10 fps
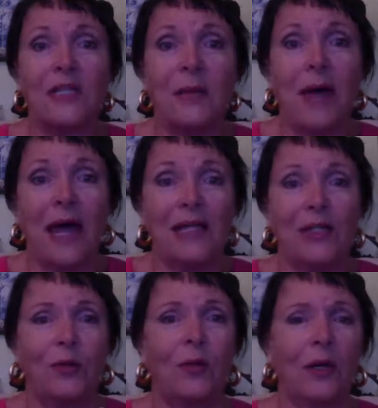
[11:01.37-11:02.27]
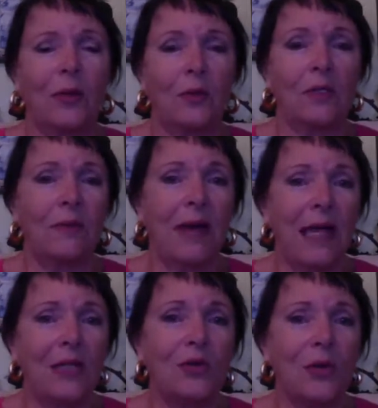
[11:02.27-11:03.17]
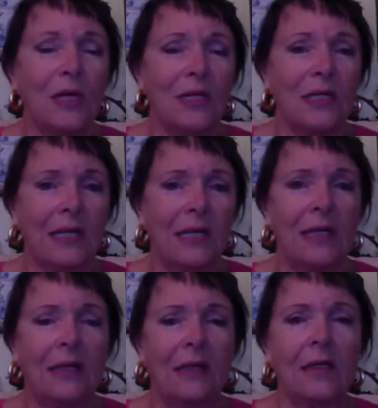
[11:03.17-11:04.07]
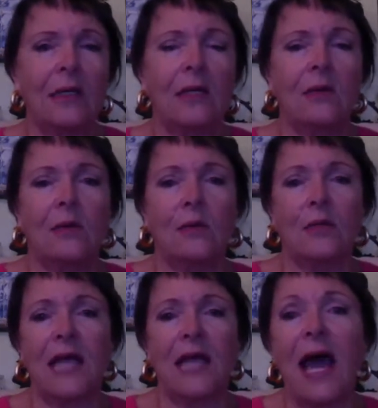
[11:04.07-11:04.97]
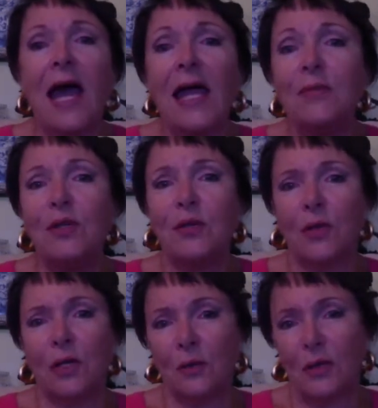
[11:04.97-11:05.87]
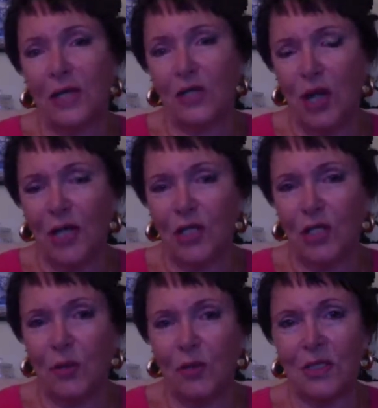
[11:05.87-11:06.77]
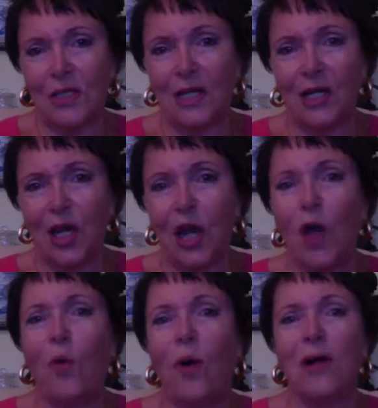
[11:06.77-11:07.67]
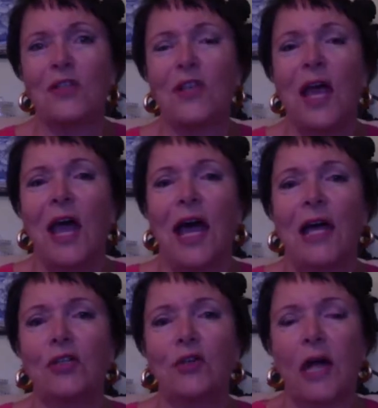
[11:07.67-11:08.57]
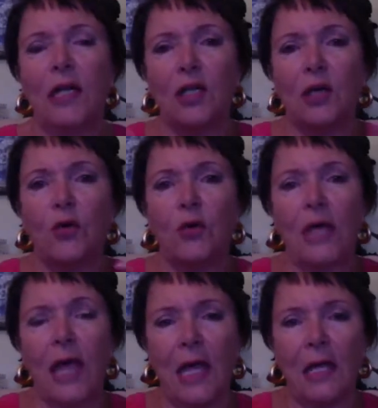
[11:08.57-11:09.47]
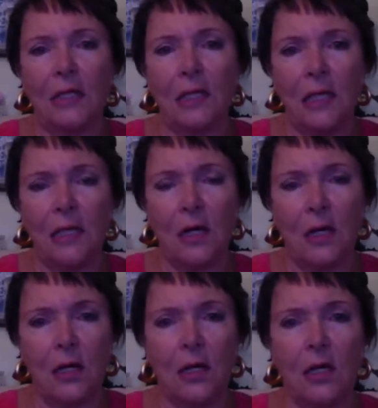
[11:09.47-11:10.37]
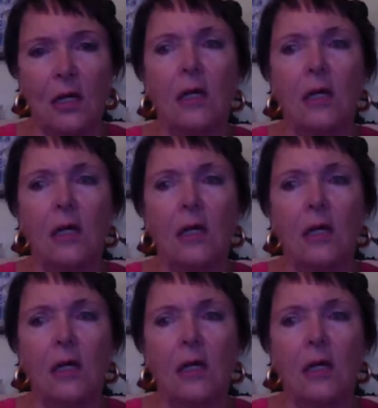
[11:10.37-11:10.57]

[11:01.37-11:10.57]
am I doing? What am I doing as a healer? Well, what I am doing, what I tried to do with this little girl was I tried to create in her